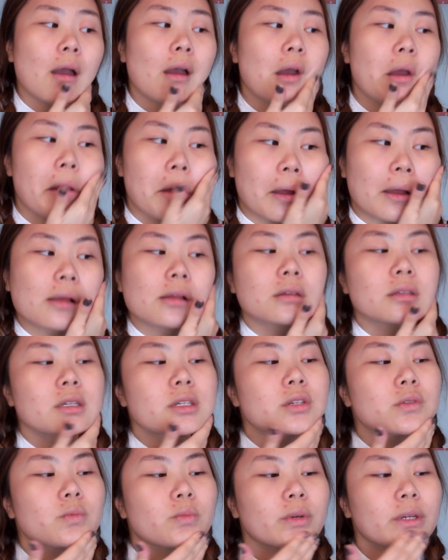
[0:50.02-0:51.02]
And
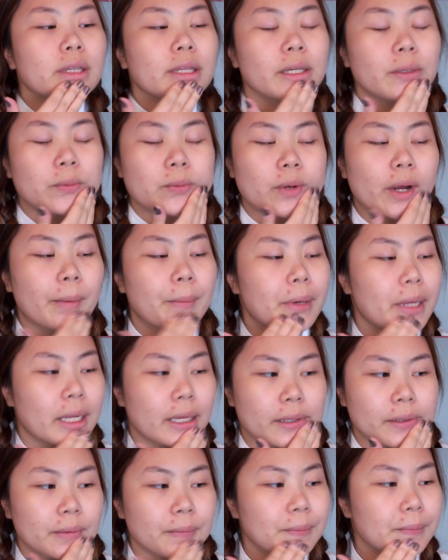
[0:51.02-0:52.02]
just really rub
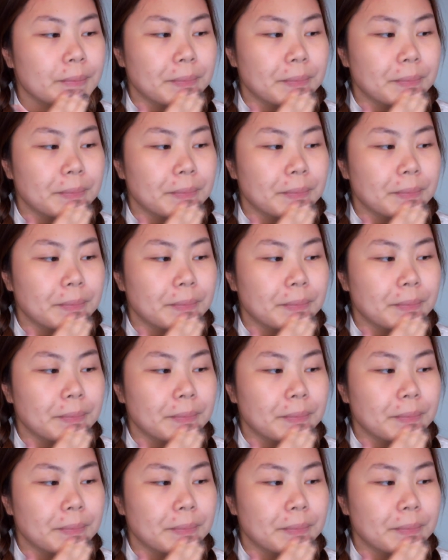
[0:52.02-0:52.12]
it in.